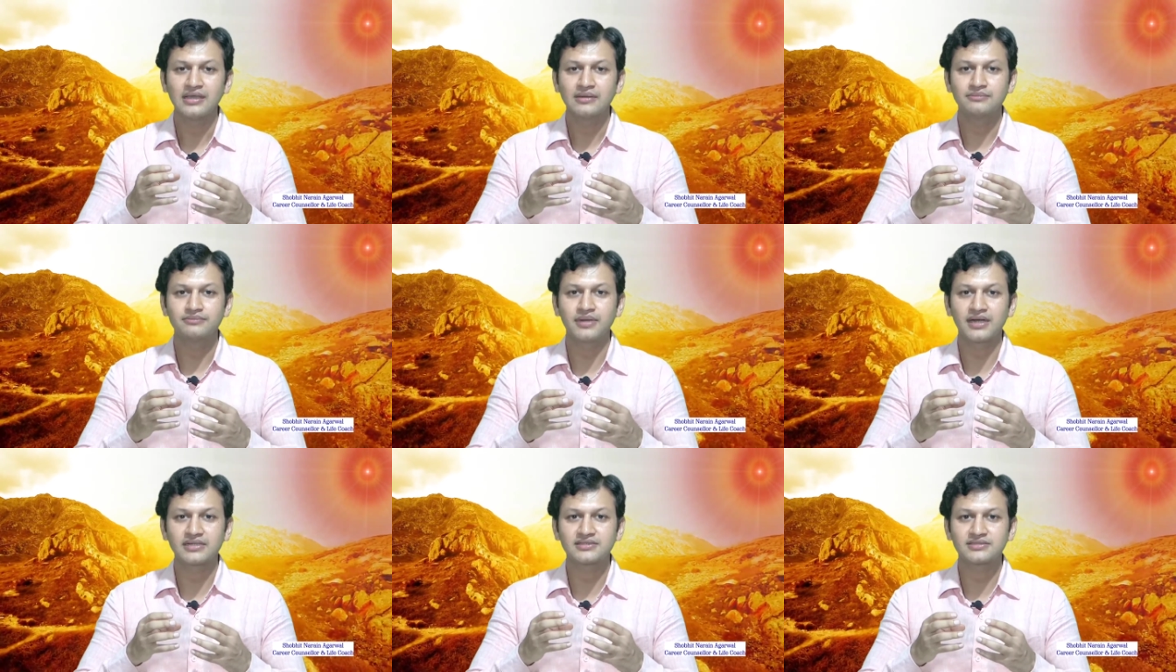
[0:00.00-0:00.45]

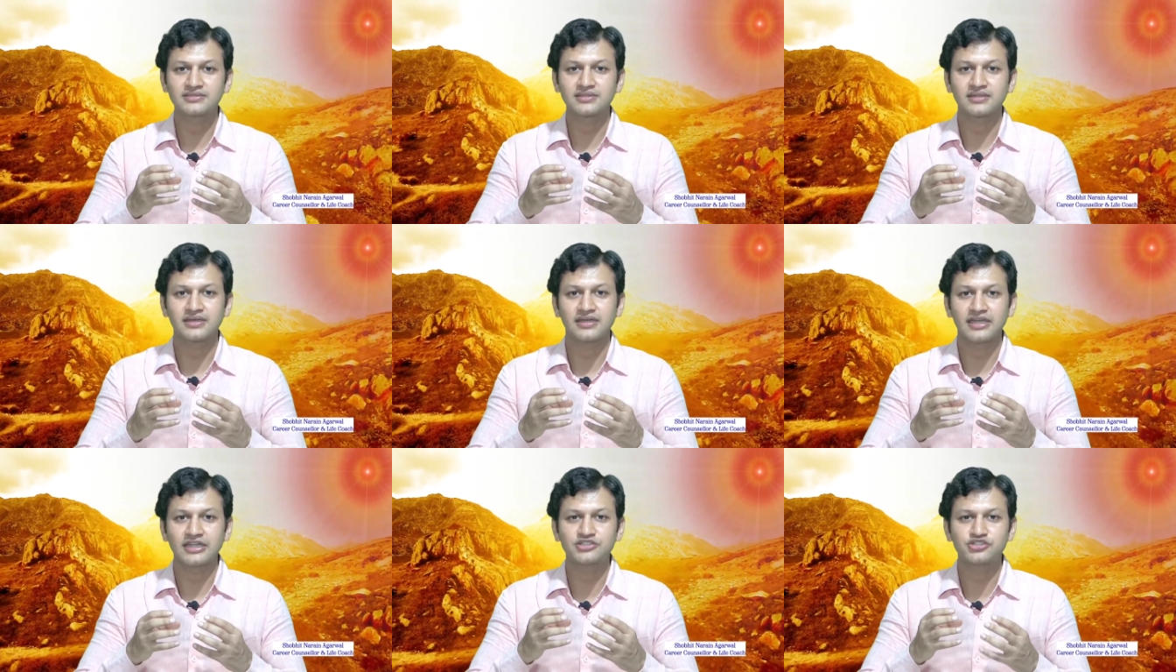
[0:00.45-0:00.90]
but
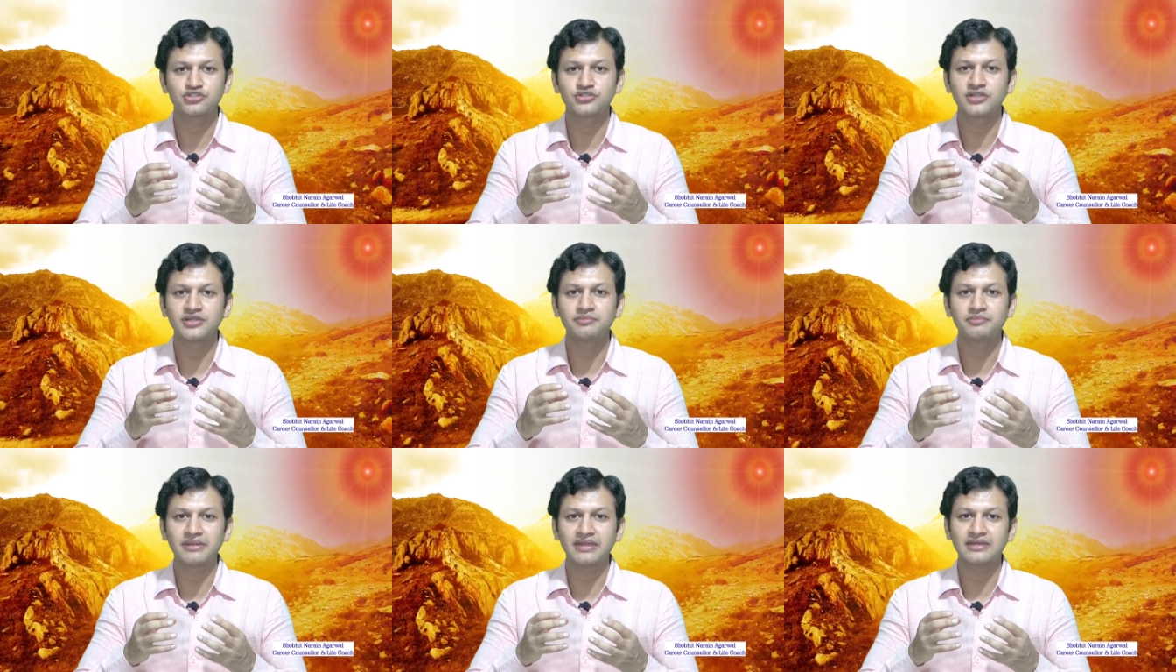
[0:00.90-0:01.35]
it
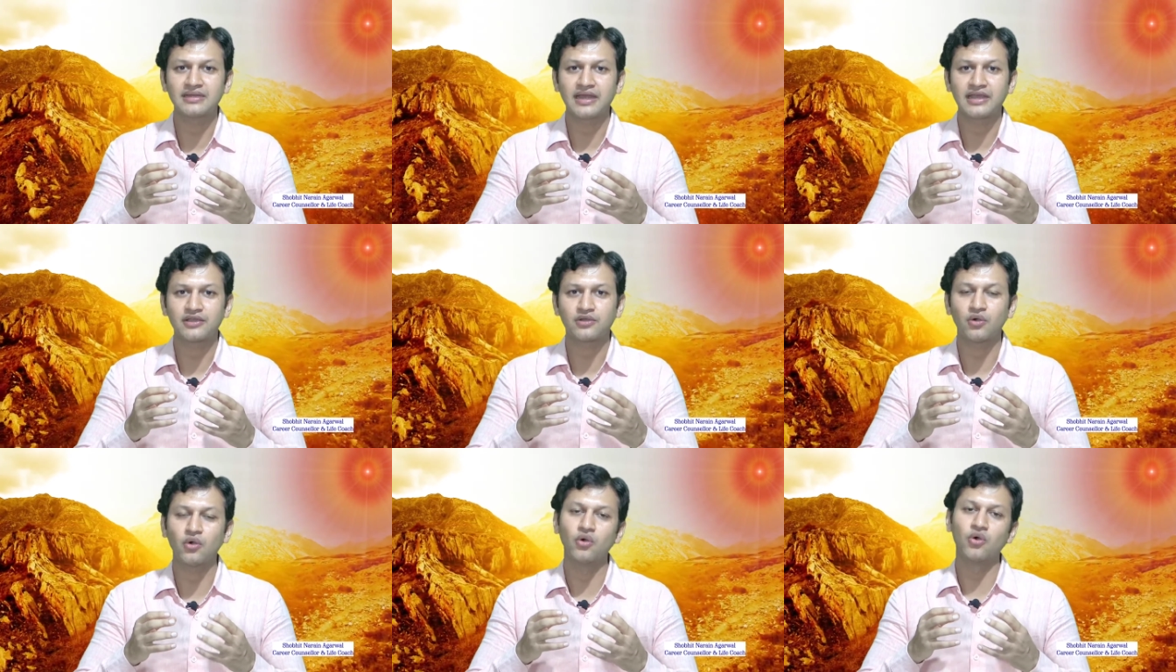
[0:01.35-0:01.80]
shouldn't be
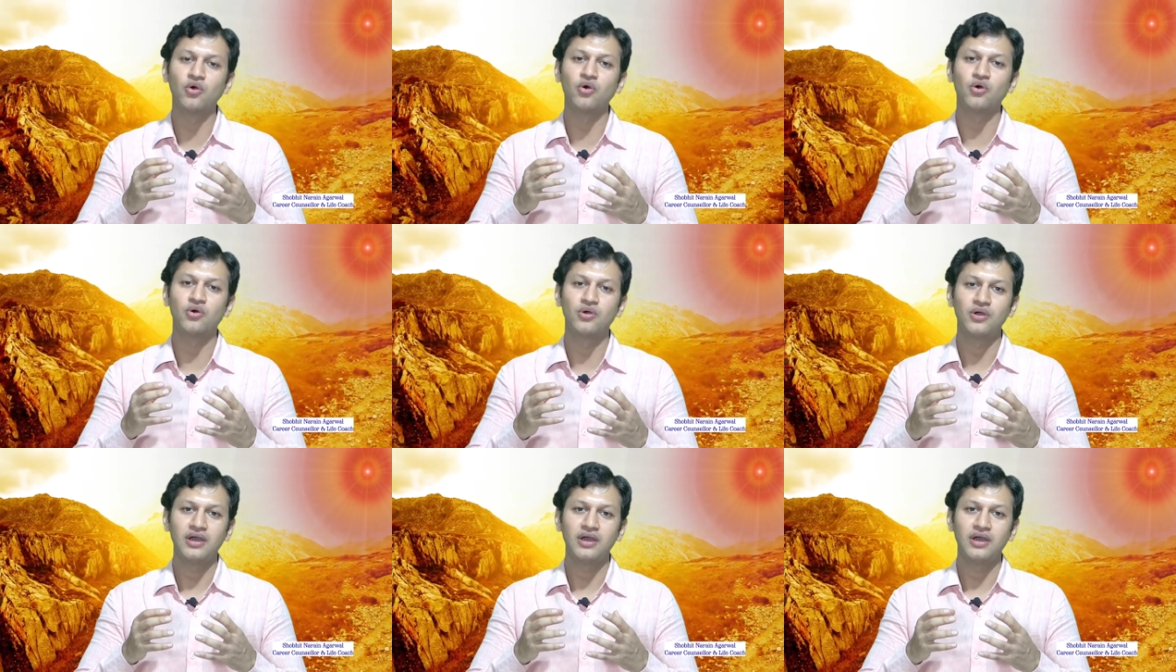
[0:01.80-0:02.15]
like, oh,